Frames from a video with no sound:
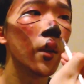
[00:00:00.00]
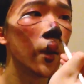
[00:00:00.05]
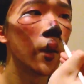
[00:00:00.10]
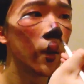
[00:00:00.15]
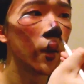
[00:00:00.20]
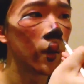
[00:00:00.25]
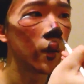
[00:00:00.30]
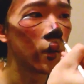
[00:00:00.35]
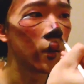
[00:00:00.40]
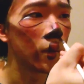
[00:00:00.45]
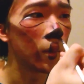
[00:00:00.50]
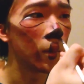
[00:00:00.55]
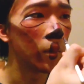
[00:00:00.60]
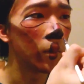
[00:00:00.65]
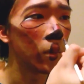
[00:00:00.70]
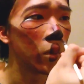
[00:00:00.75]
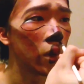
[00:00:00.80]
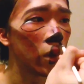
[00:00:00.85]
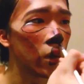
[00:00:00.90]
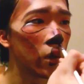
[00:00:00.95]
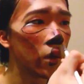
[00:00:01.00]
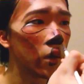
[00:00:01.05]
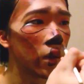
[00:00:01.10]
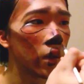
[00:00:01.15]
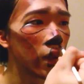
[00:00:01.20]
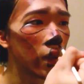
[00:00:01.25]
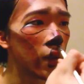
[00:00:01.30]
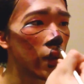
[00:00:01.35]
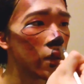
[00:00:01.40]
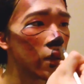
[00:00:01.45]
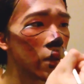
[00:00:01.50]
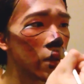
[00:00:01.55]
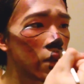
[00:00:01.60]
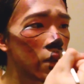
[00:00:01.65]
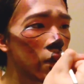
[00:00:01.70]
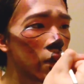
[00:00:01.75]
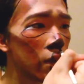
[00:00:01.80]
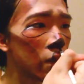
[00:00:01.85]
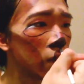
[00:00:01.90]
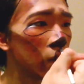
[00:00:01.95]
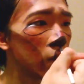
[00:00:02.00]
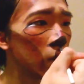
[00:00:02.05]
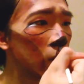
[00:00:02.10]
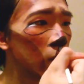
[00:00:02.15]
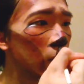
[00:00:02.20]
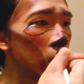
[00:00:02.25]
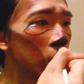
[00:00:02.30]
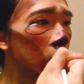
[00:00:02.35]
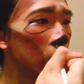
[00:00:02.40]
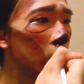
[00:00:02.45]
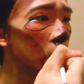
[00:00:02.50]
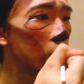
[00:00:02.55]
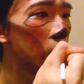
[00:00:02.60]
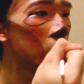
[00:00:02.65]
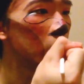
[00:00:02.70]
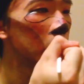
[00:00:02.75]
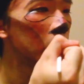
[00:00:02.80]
and blur the edges just a little bit.